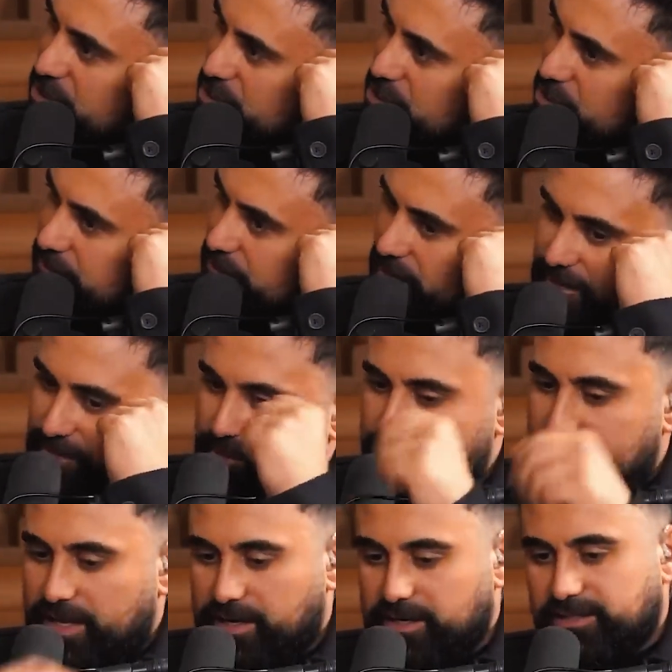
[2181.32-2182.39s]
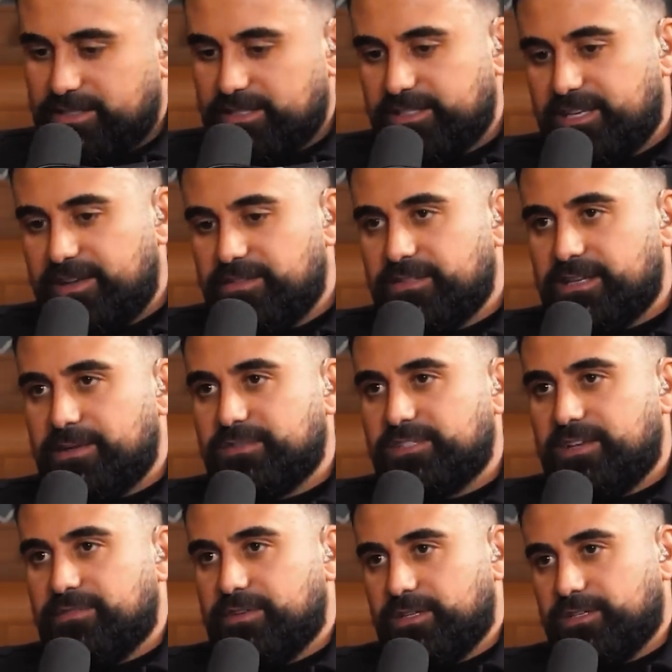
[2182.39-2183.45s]
should you forgive a man? And he says 7 times
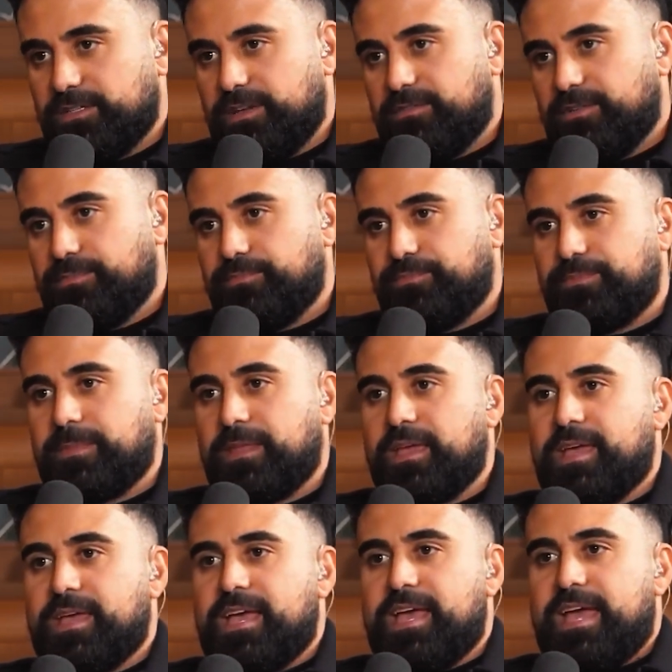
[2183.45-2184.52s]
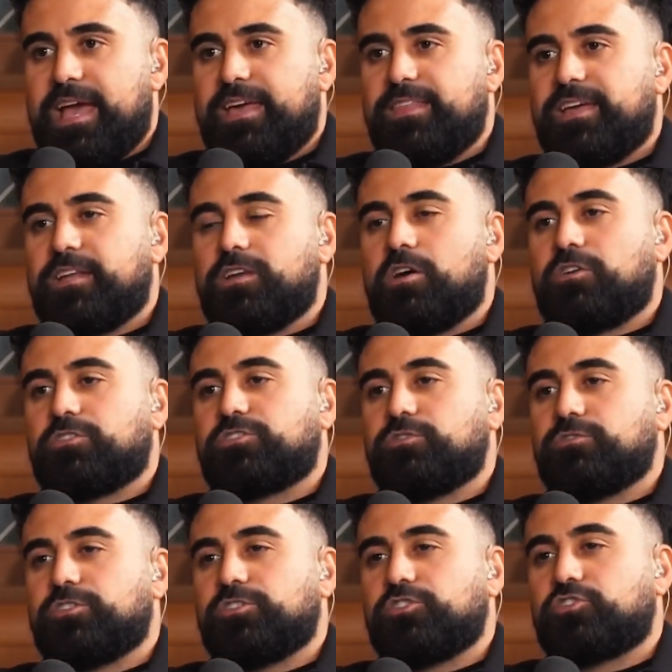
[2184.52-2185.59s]
77. And then he
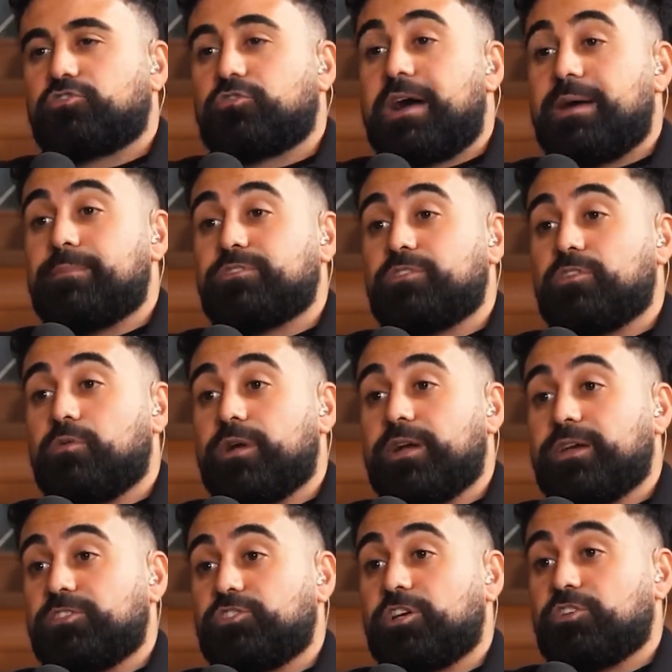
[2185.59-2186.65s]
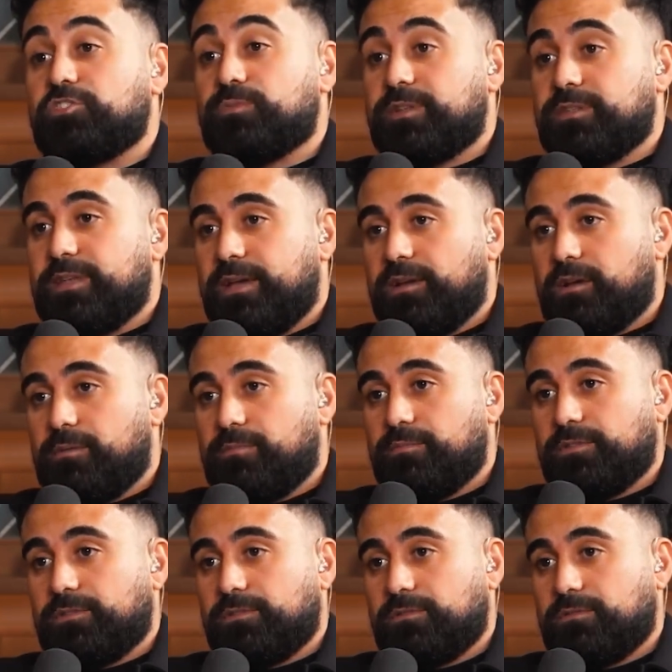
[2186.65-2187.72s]
also describes the way judgment day
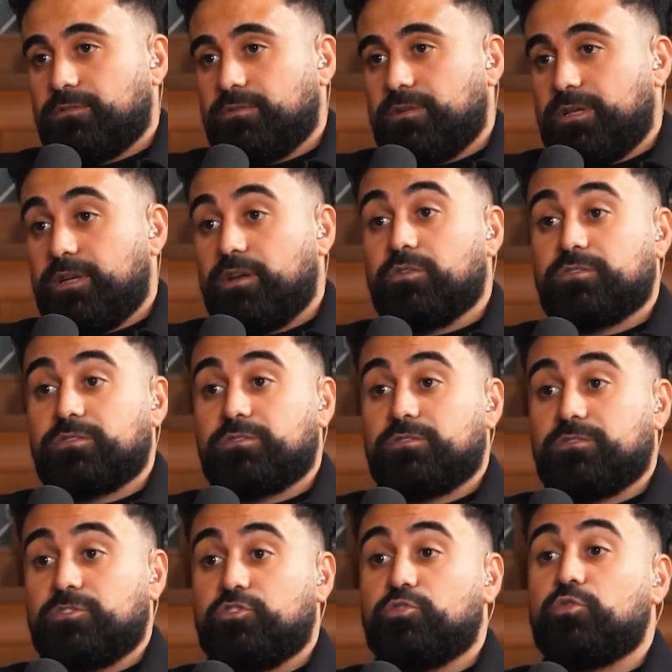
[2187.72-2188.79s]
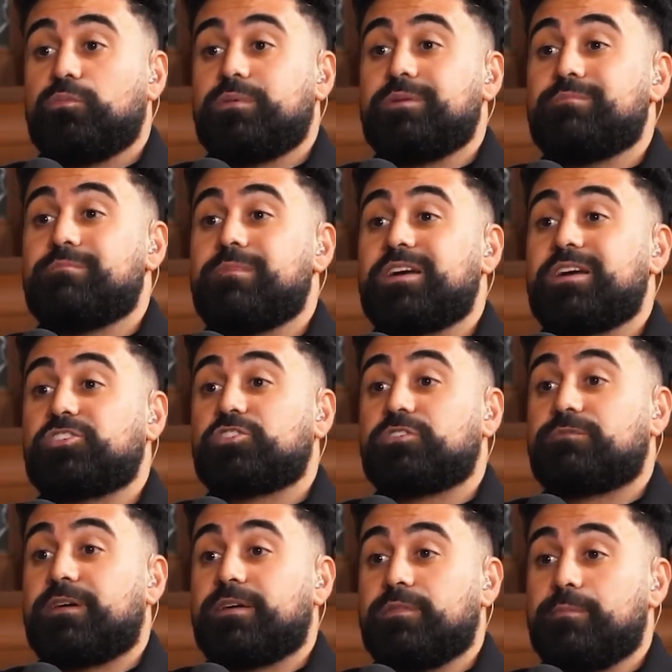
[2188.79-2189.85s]
comes. And he goes, you will be
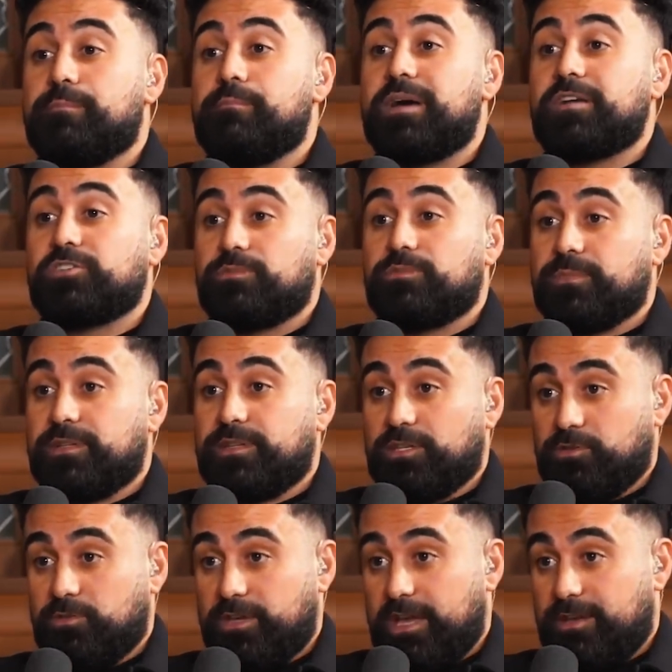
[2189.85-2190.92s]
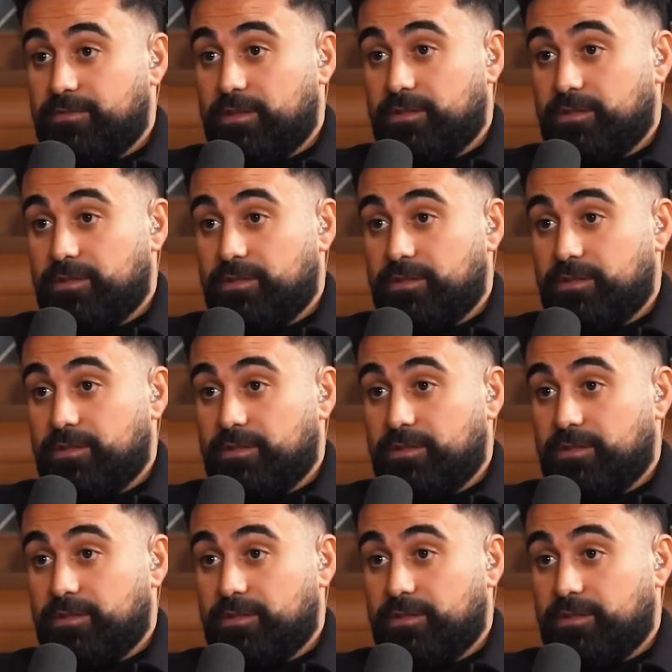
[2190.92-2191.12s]
measured by the measurement that you gave